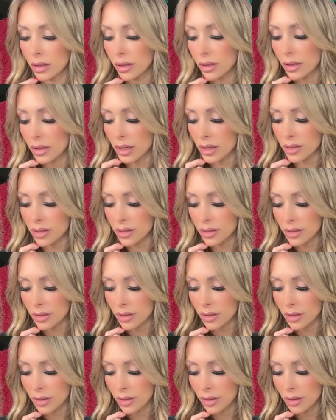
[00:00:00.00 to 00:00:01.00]
this
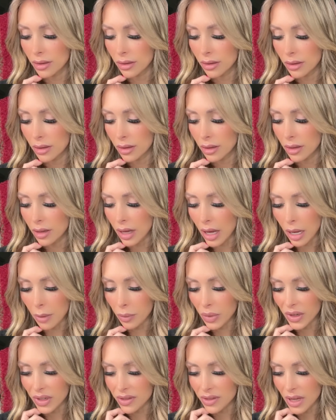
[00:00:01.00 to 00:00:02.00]

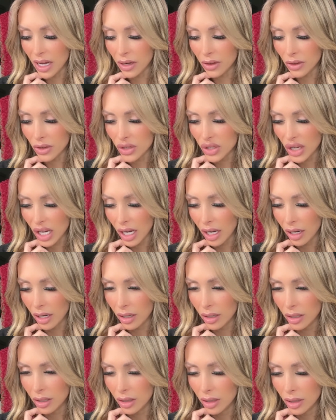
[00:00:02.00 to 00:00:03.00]
Empress energy.
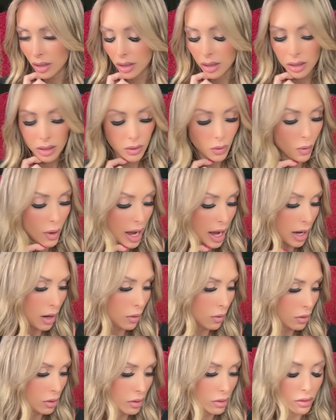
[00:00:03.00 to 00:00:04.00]
Wow.
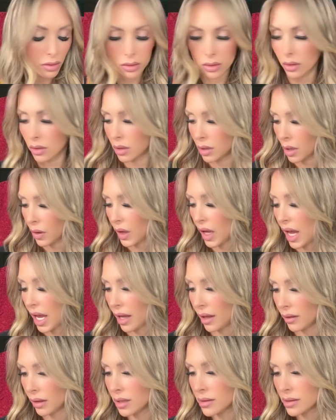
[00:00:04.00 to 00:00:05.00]
Okay,
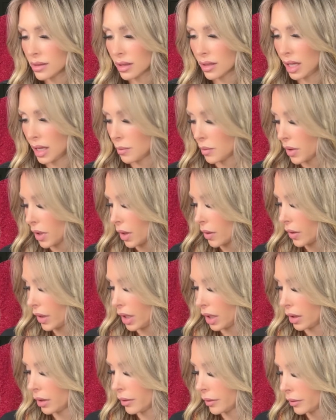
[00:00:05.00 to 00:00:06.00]
let's keep
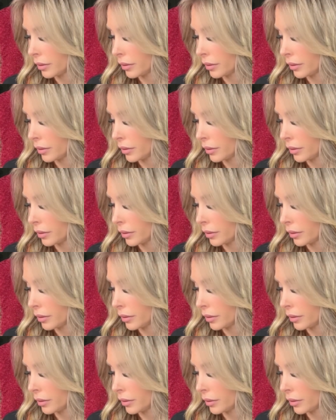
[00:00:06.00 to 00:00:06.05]
going.